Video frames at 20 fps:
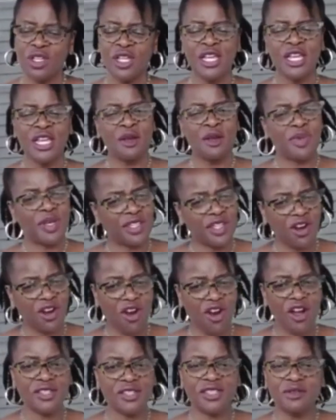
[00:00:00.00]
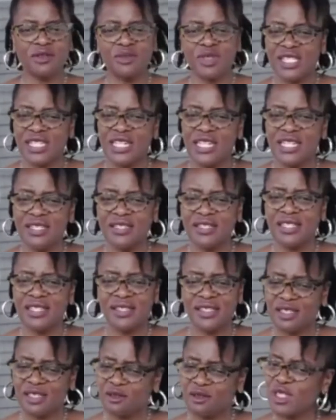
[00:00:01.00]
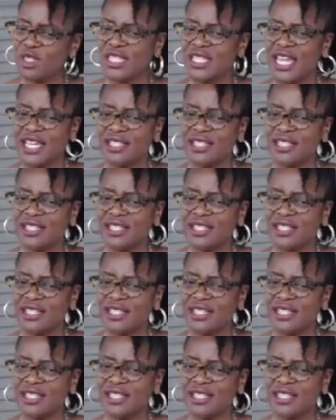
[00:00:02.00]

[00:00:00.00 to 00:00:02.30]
but there are some cities and some states